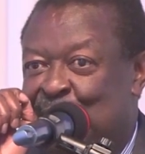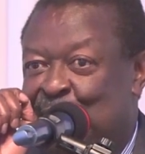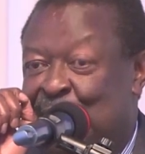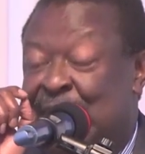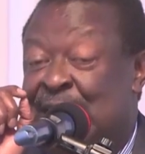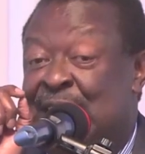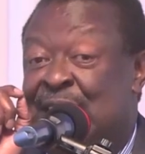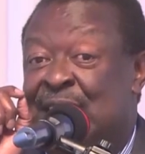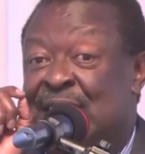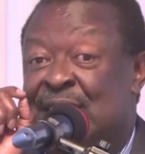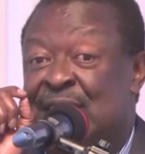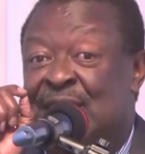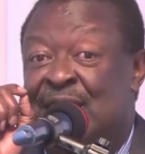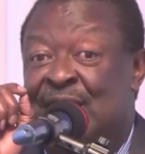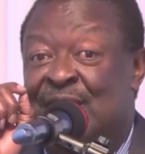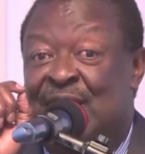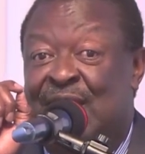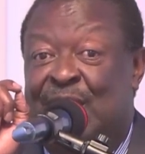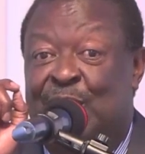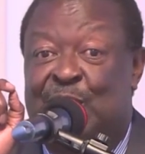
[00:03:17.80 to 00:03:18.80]
But it is in
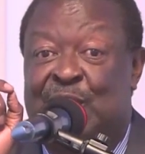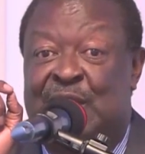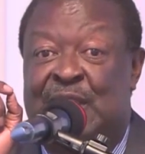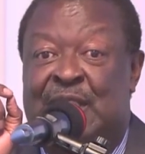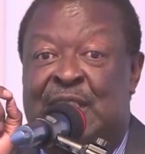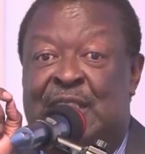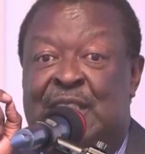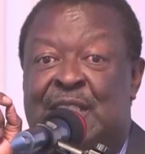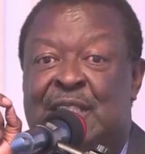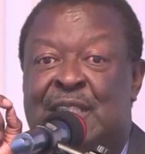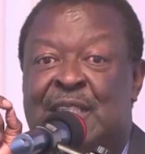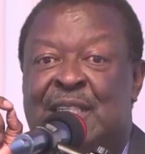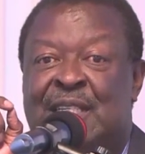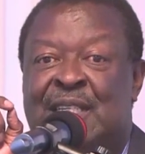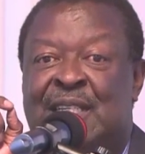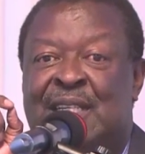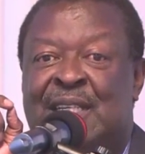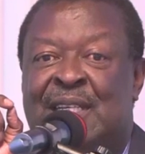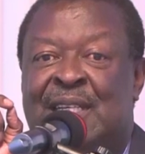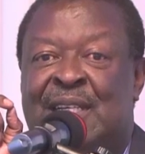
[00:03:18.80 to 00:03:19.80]
the thousands
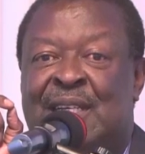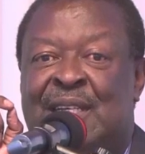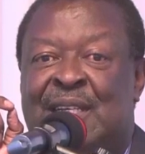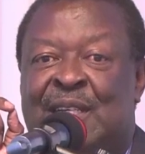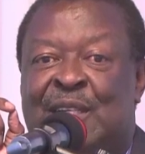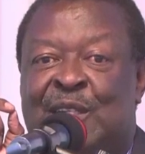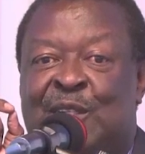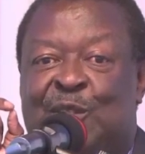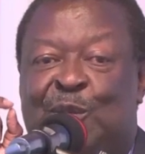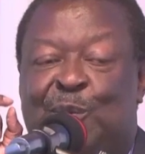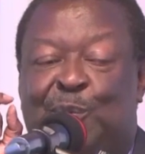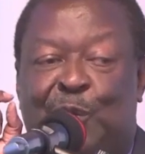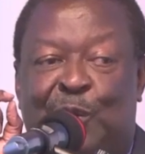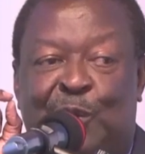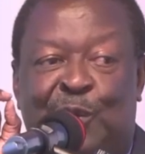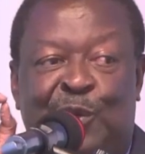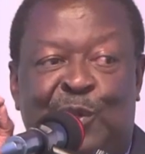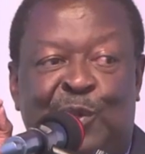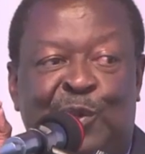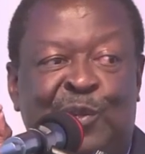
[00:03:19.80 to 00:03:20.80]
to
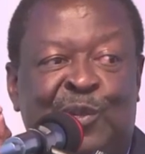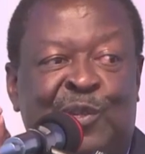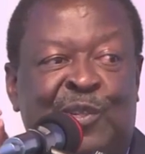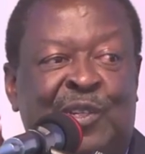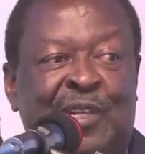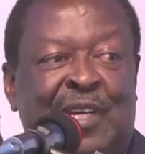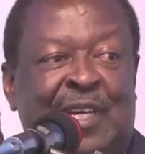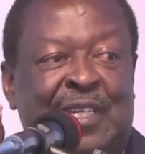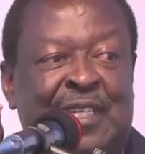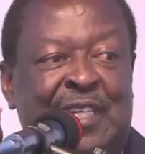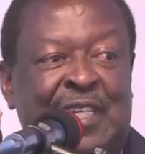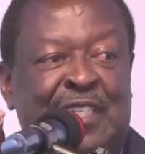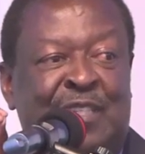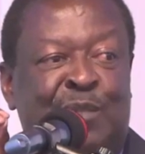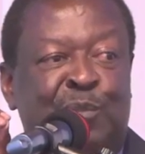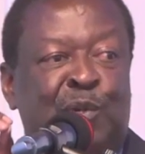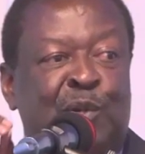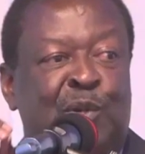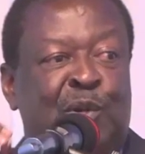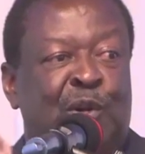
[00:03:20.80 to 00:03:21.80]
produce a
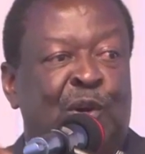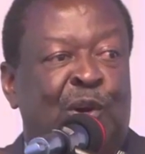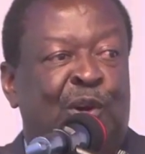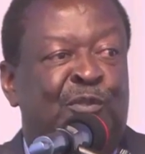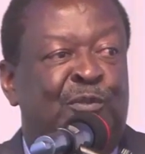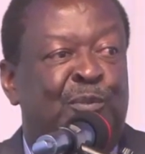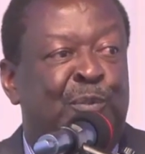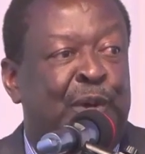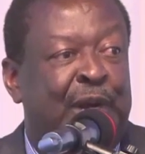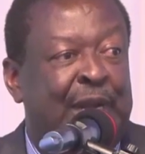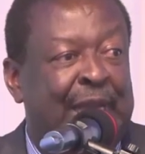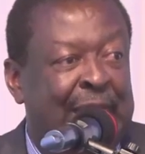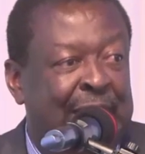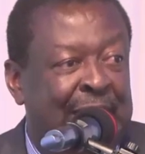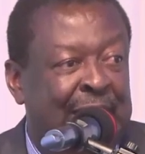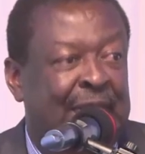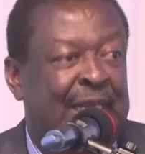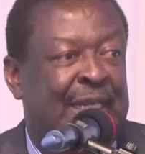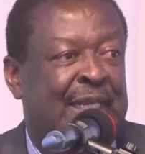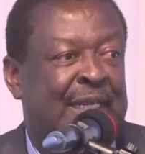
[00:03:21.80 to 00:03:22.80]
textbook of Braille.